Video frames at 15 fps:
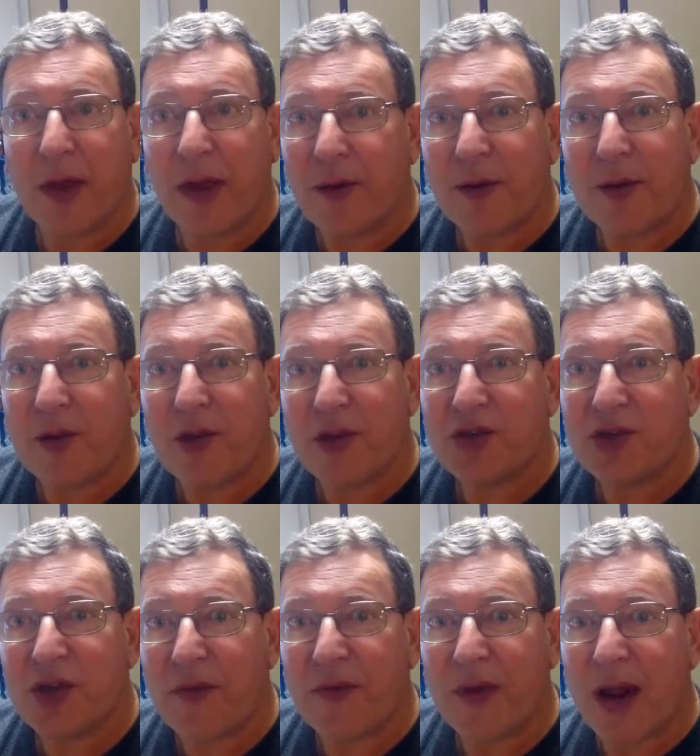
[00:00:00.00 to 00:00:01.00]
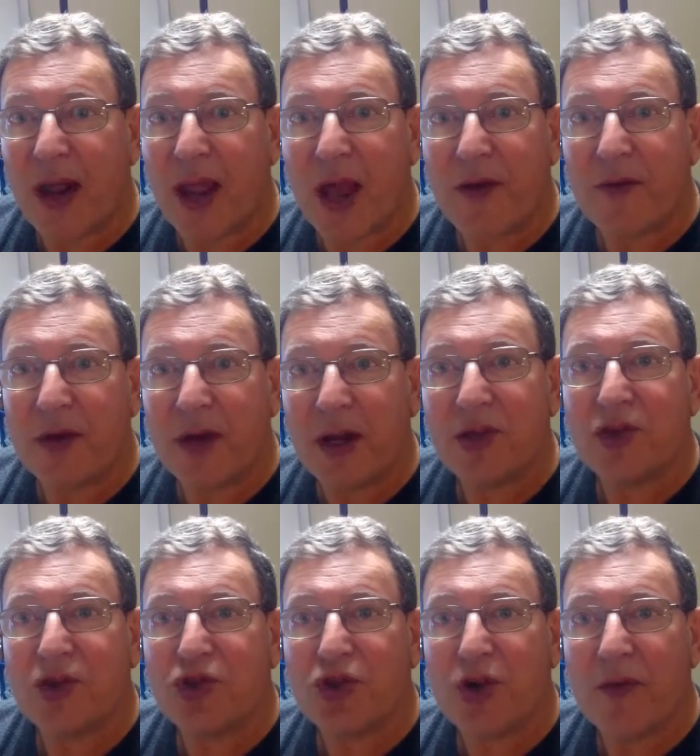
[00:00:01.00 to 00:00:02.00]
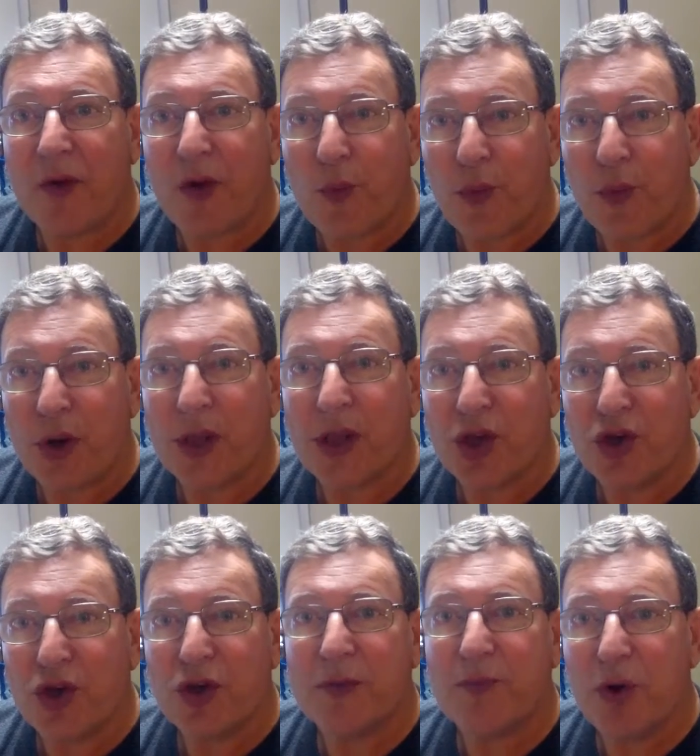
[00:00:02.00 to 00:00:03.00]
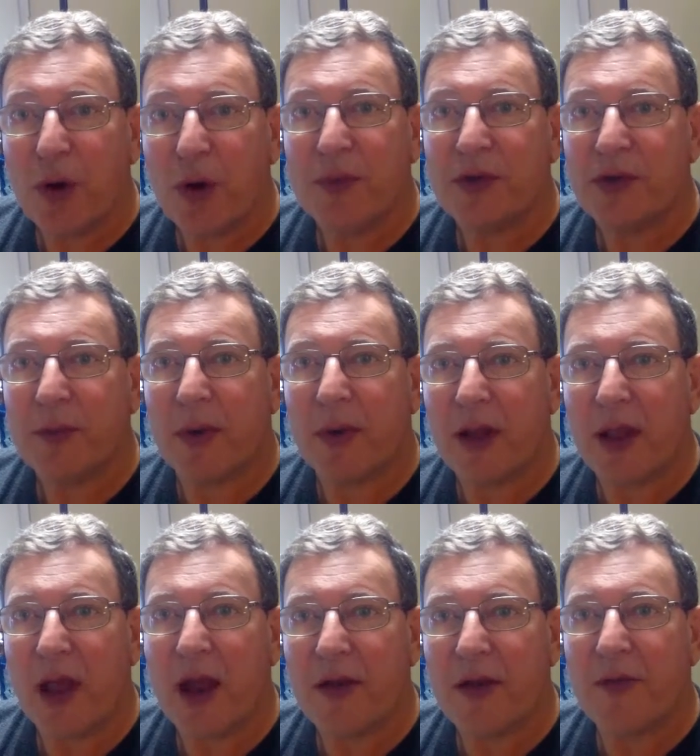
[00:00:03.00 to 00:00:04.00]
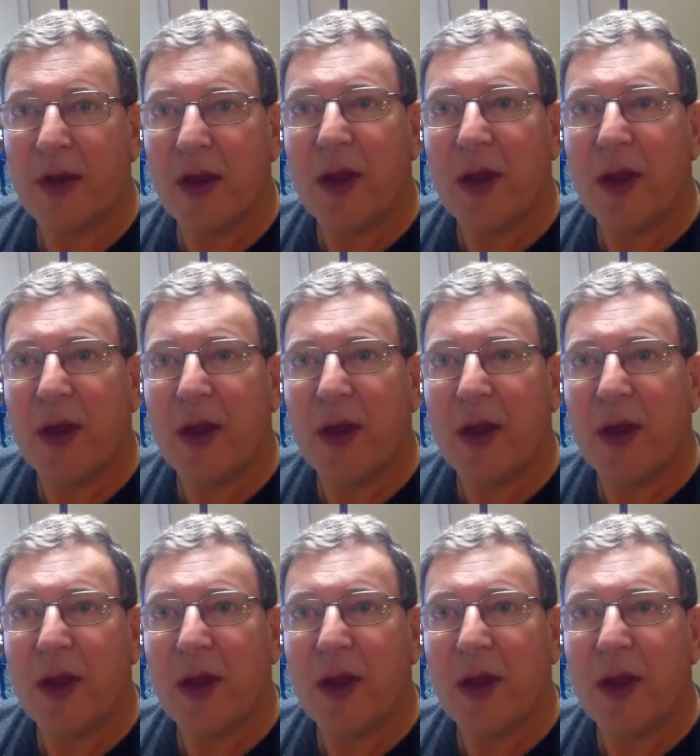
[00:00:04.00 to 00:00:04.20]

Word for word: It, the stuff that I have needs to serve a really good purpose in my life.